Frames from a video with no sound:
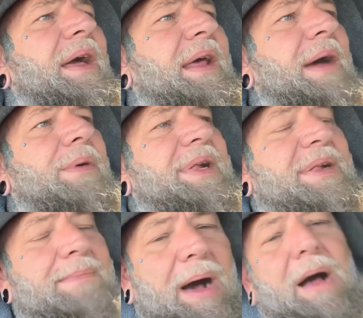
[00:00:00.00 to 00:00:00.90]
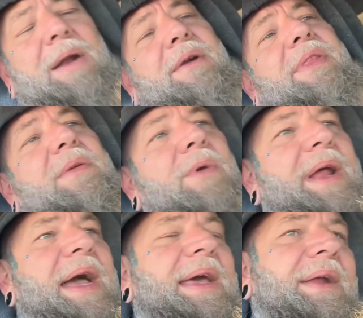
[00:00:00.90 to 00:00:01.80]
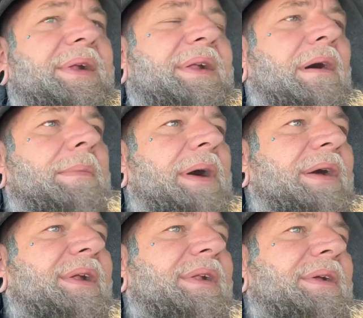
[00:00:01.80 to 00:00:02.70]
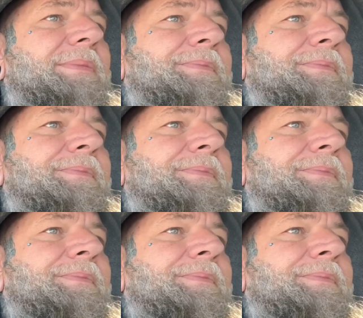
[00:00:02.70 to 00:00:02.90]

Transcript: and it was smaller than what I get at Starbucks,